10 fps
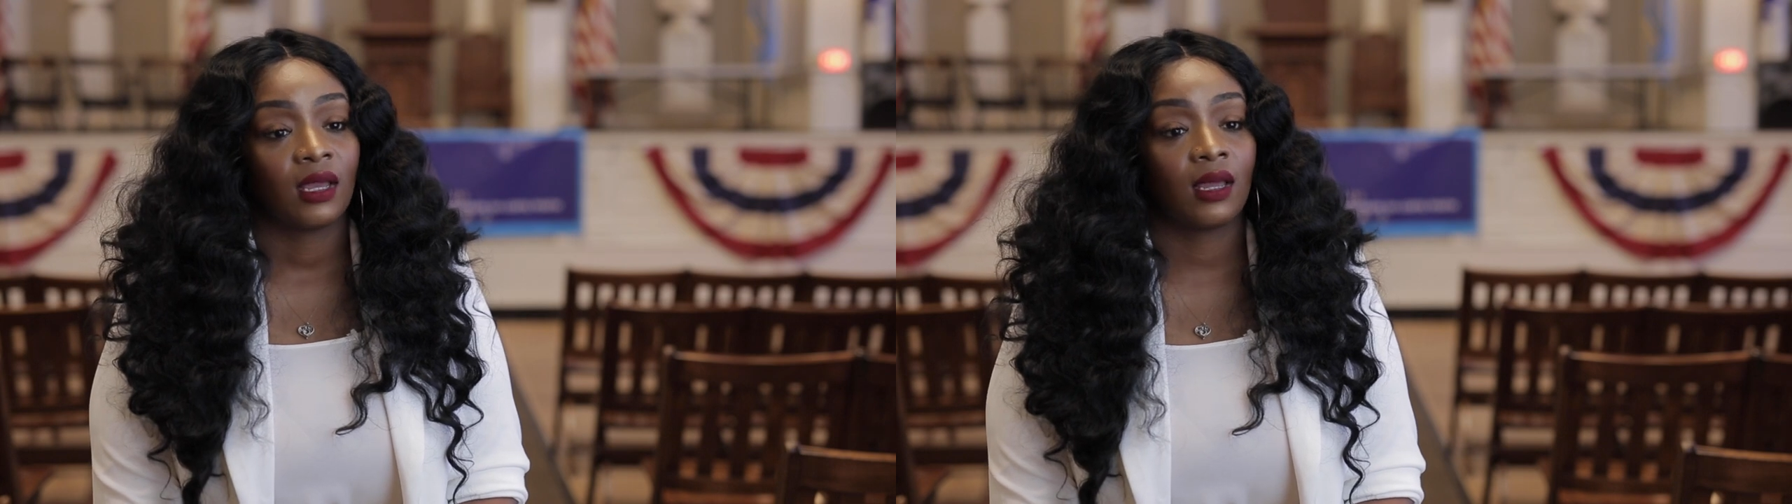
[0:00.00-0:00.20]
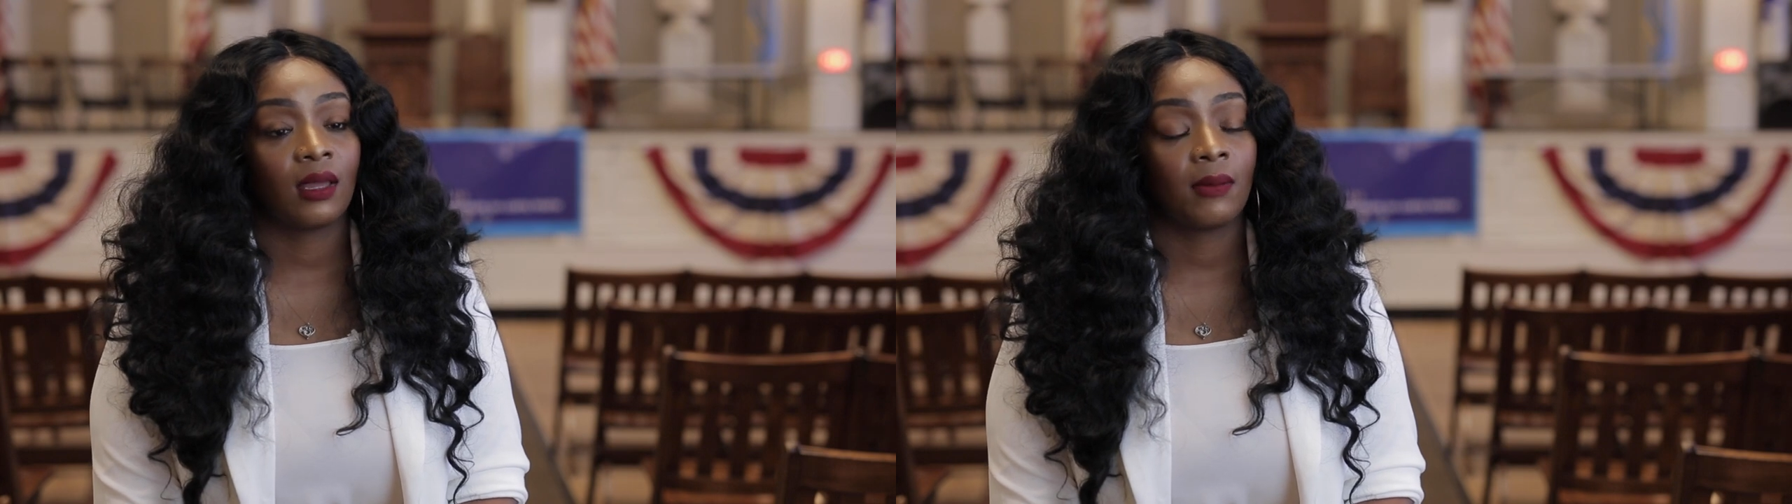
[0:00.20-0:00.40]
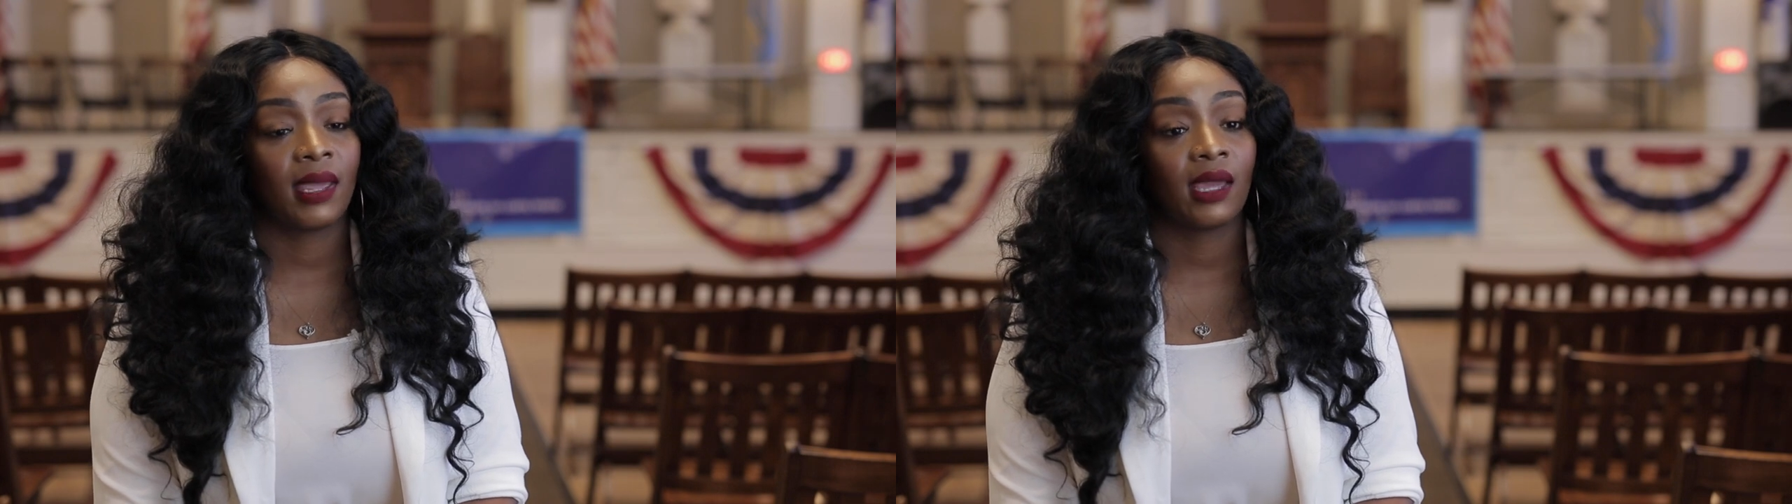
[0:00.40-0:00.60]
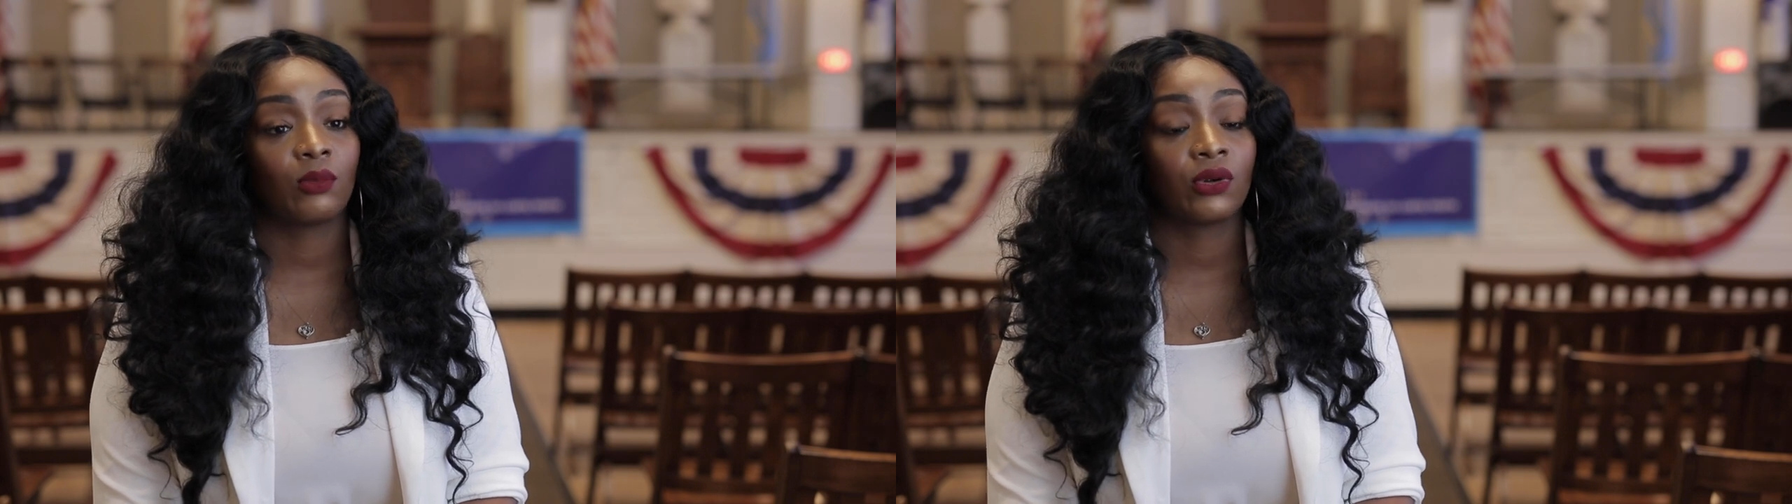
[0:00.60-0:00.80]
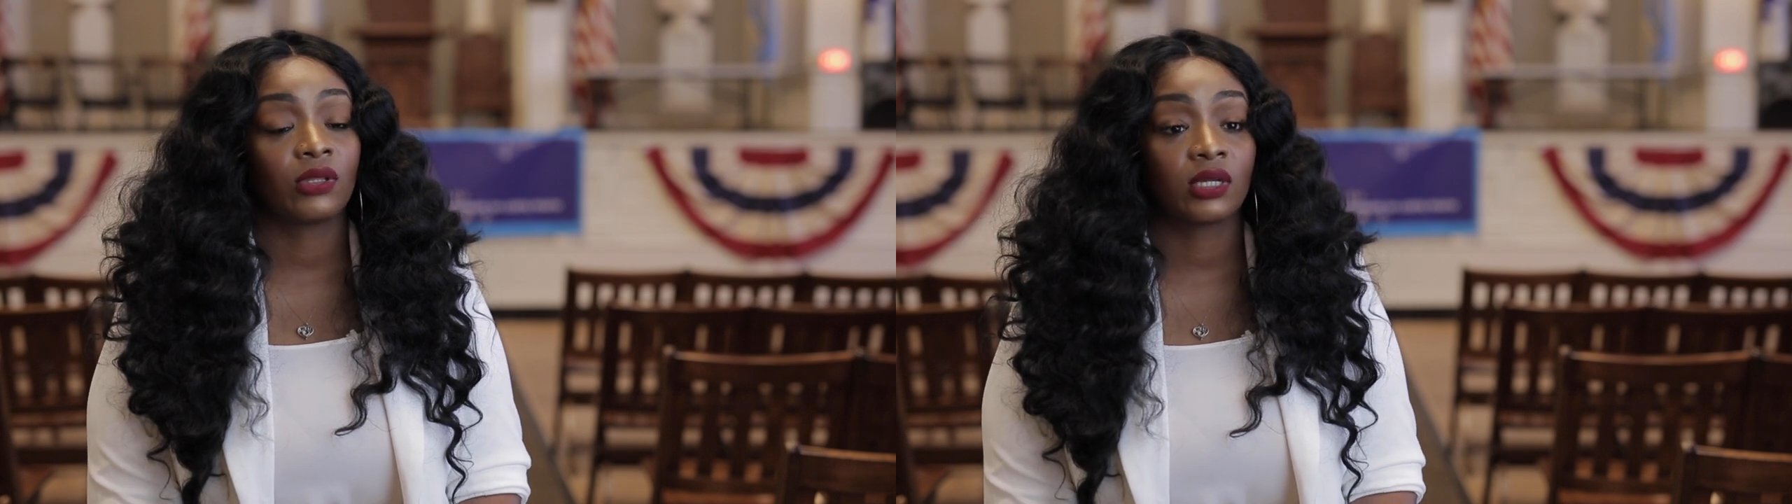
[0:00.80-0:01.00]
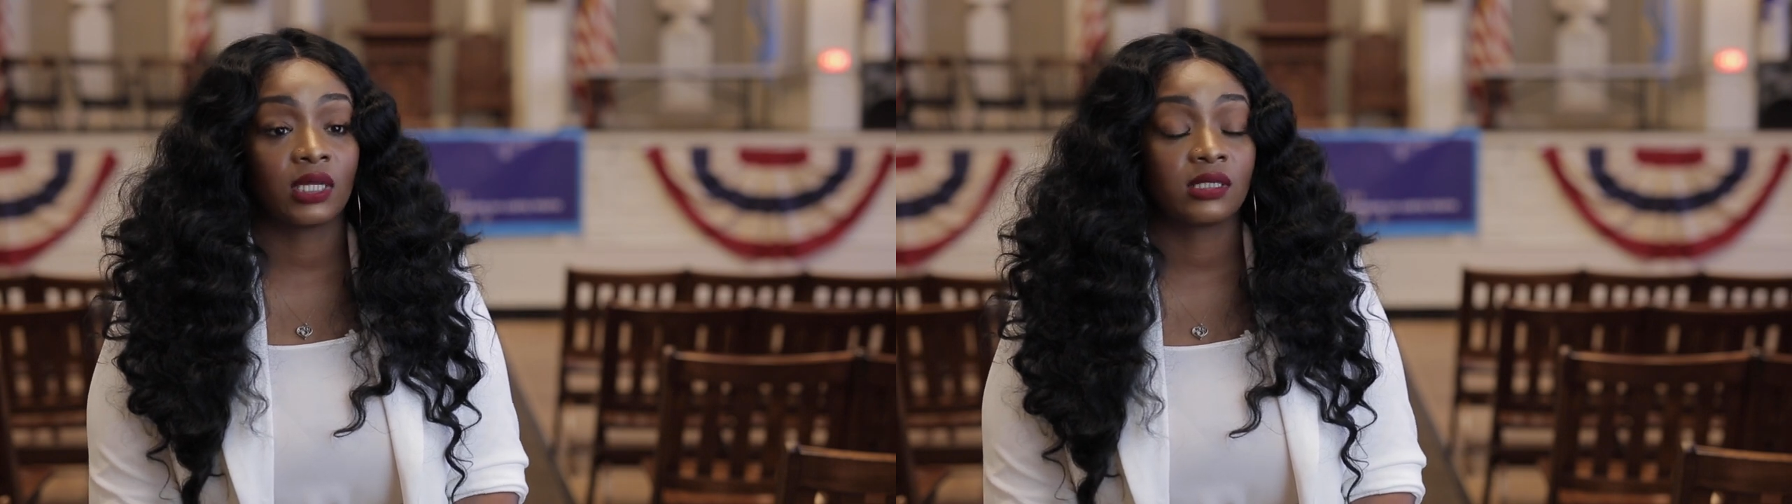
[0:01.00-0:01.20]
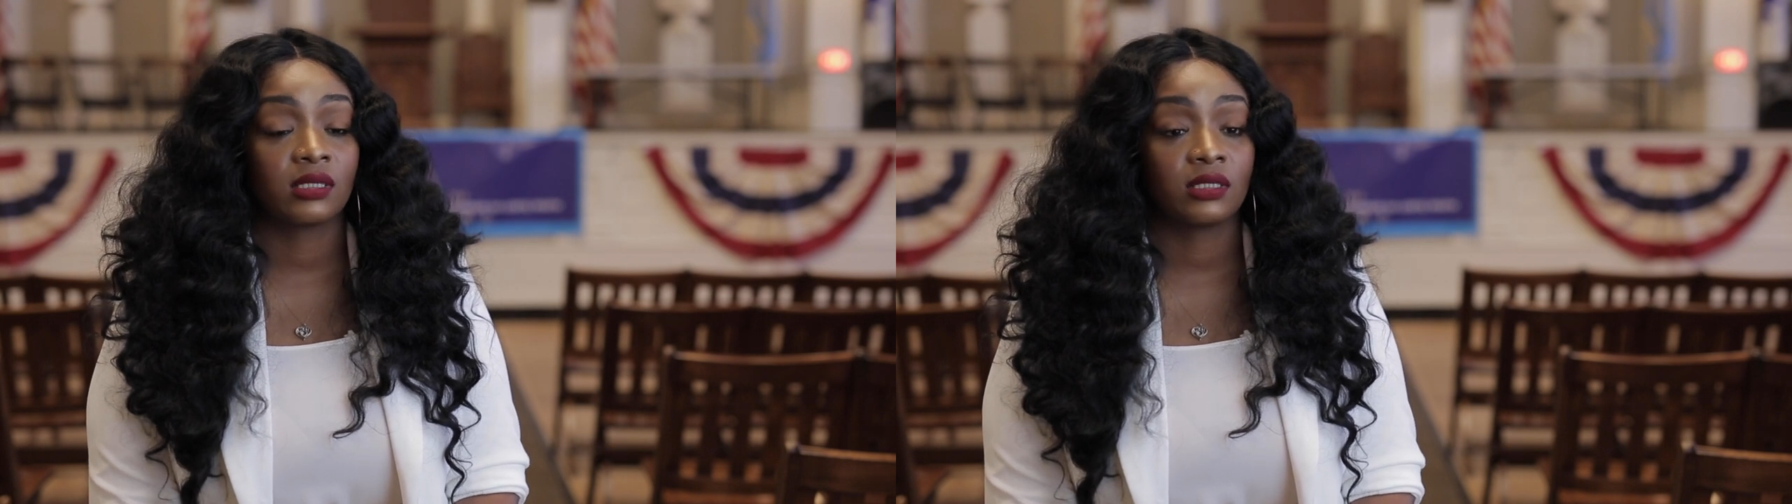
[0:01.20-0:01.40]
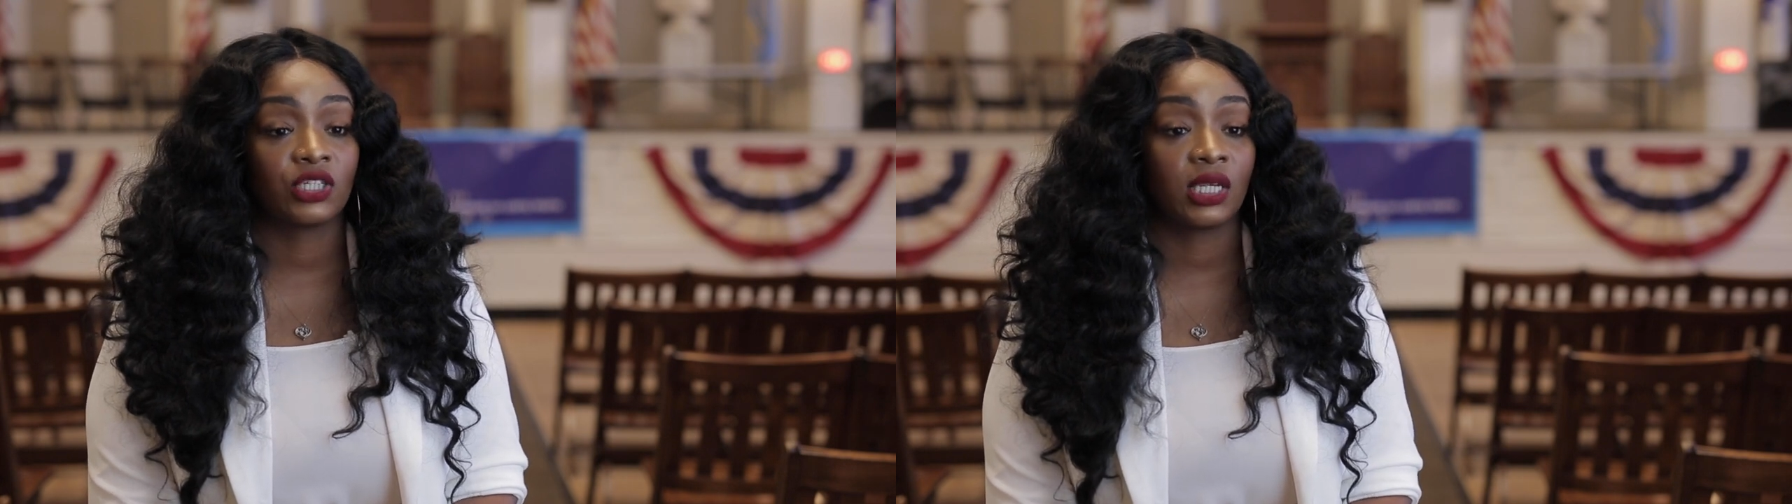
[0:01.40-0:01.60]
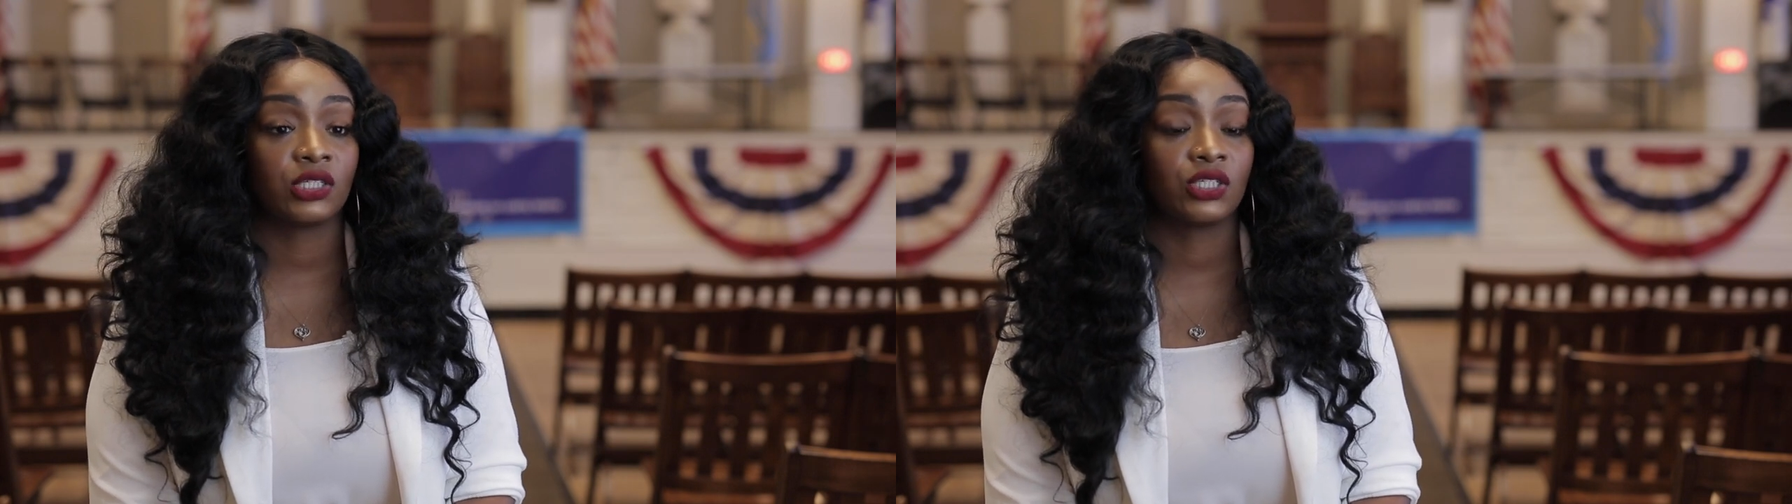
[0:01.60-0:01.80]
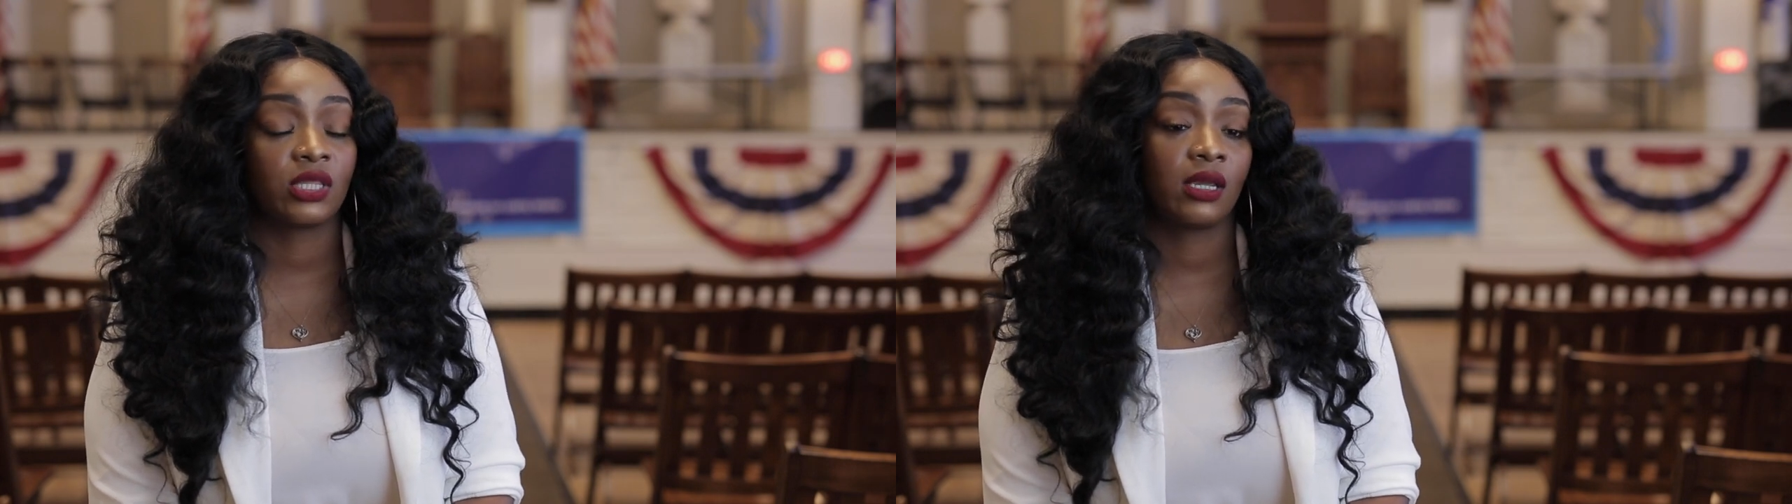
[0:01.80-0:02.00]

and we're looking to change